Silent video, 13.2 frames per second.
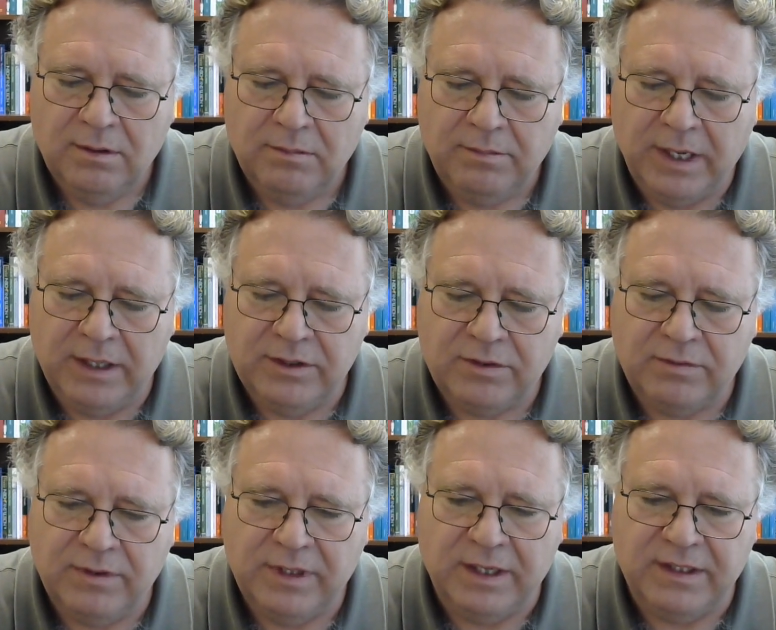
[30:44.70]
page
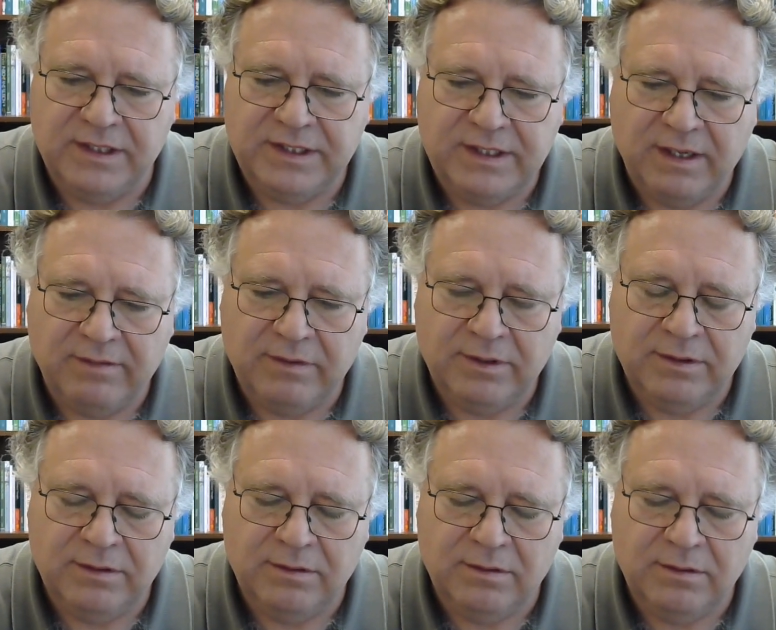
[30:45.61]

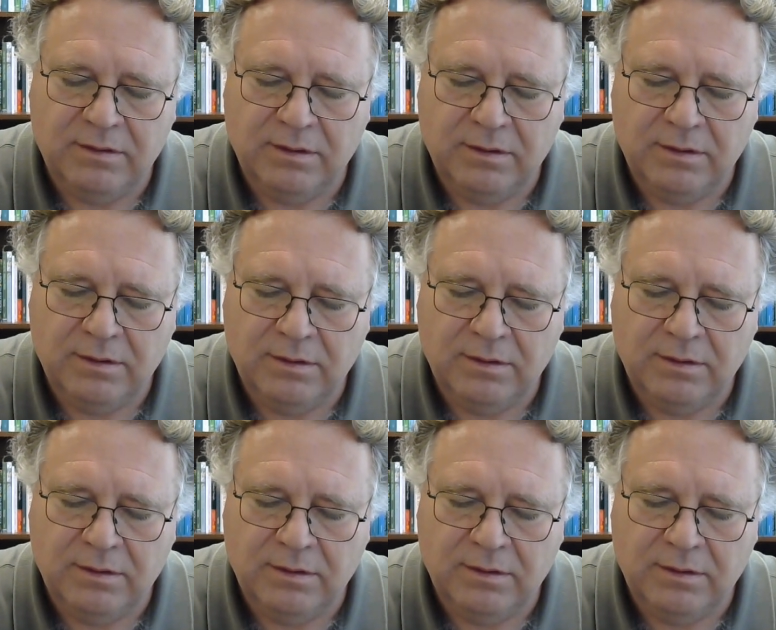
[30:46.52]
397,